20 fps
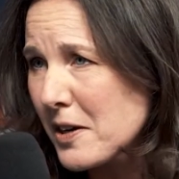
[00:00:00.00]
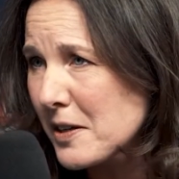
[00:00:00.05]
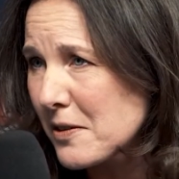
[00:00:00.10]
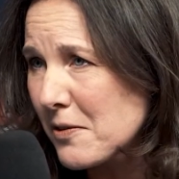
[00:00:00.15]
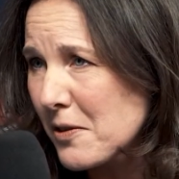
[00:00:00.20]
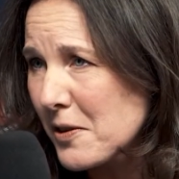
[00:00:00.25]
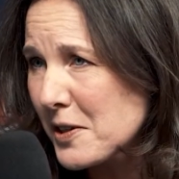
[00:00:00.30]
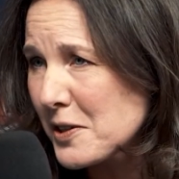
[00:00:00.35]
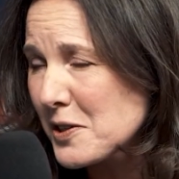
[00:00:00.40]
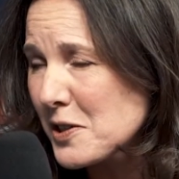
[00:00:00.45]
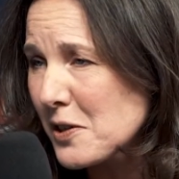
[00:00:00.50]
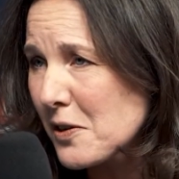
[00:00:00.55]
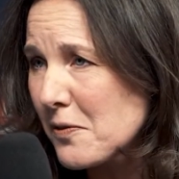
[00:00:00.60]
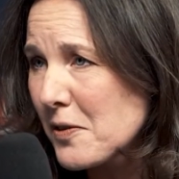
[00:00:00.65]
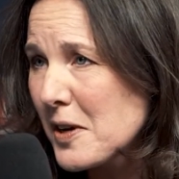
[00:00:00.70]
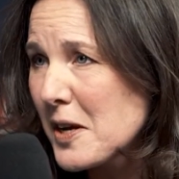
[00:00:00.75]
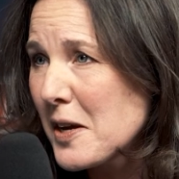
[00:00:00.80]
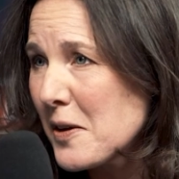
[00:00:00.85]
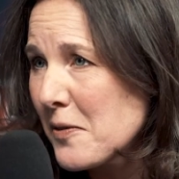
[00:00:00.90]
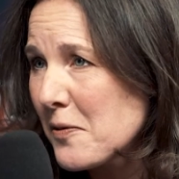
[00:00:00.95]
organs are
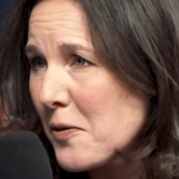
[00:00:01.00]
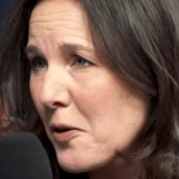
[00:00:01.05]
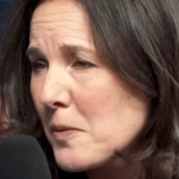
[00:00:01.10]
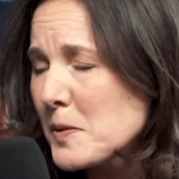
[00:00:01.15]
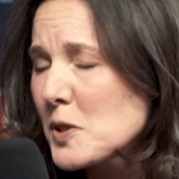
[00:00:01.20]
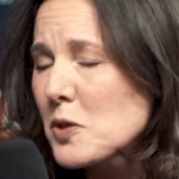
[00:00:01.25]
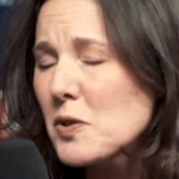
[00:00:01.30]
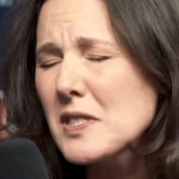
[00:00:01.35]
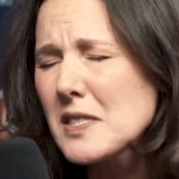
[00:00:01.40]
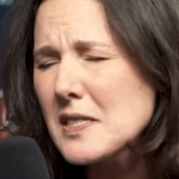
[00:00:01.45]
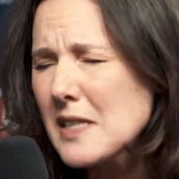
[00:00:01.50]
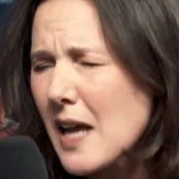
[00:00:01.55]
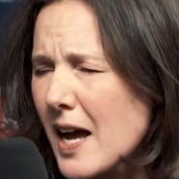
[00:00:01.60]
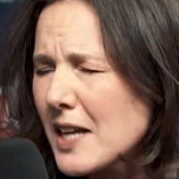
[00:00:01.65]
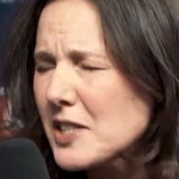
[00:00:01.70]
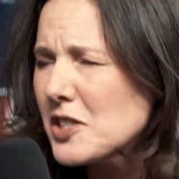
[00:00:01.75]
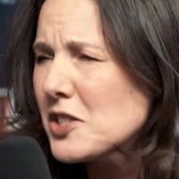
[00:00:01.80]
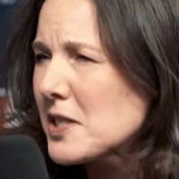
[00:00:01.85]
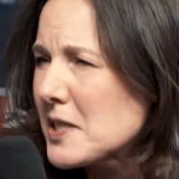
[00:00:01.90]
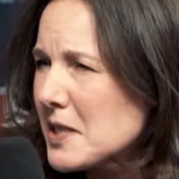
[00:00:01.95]
formed. So it's
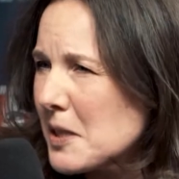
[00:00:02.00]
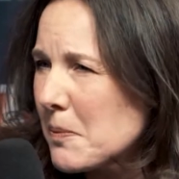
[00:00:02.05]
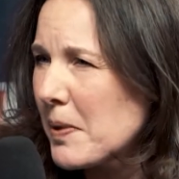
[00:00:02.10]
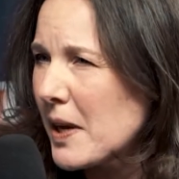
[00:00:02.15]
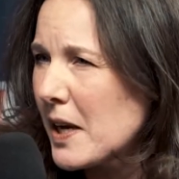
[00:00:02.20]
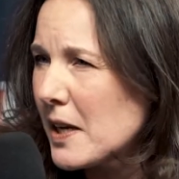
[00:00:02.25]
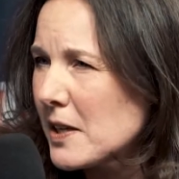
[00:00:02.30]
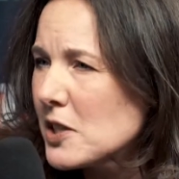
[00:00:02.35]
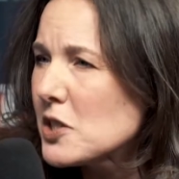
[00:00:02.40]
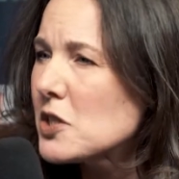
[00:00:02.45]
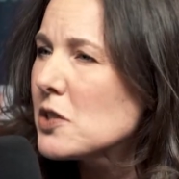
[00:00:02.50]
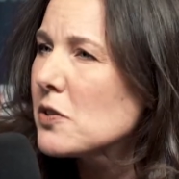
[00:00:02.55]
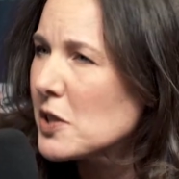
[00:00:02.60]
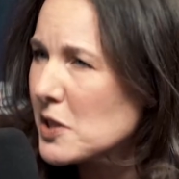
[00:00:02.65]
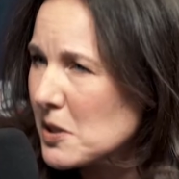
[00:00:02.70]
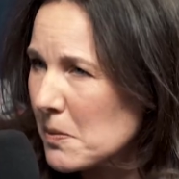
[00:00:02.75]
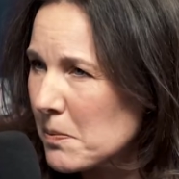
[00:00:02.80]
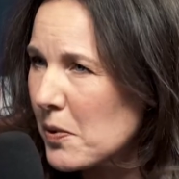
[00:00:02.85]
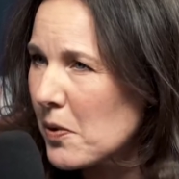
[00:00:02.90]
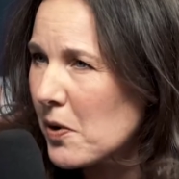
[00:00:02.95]
not just the pain issue. It's
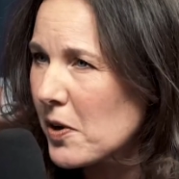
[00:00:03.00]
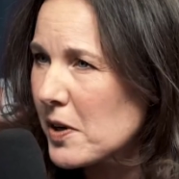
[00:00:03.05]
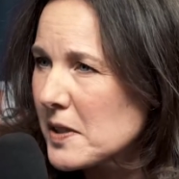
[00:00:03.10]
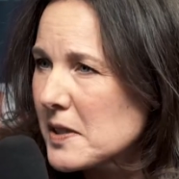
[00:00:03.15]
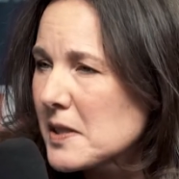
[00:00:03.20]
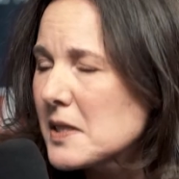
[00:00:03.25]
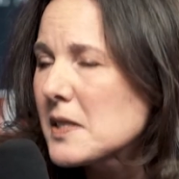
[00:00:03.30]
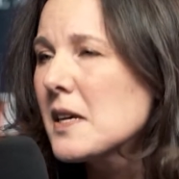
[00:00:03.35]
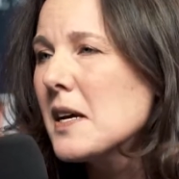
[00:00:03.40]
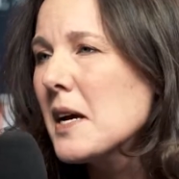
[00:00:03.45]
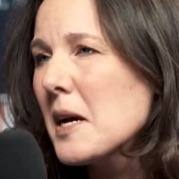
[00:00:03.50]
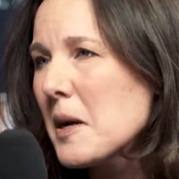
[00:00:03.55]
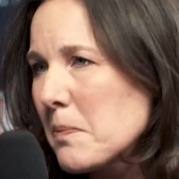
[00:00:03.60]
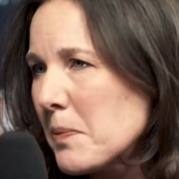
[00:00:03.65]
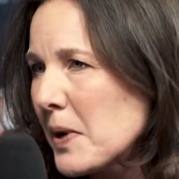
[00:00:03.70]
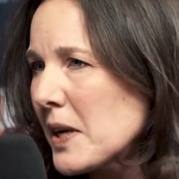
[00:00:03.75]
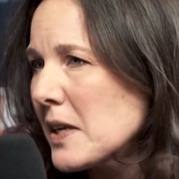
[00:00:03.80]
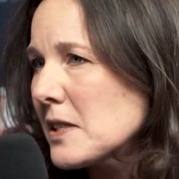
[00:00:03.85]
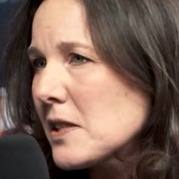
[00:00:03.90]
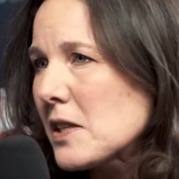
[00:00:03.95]
important,
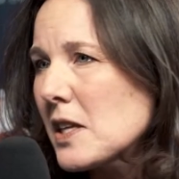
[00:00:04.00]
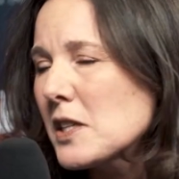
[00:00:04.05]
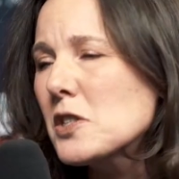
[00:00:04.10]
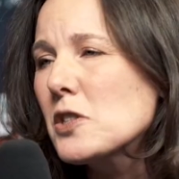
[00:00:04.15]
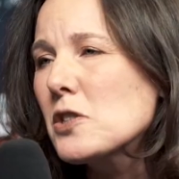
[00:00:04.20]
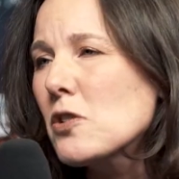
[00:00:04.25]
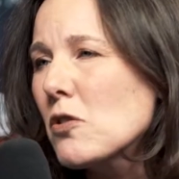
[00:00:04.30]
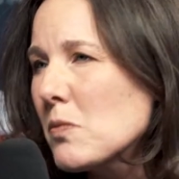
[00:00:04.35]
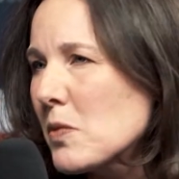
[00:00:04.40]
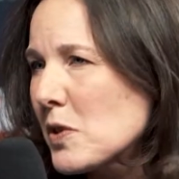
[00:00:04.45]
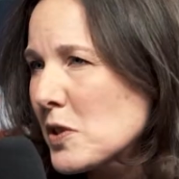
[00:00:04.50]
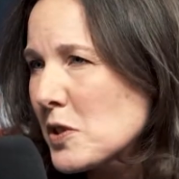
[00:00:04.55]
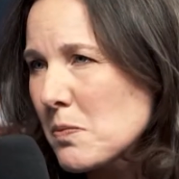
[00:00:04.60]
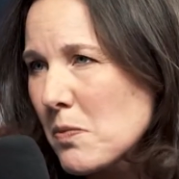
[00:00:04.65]
but it's so much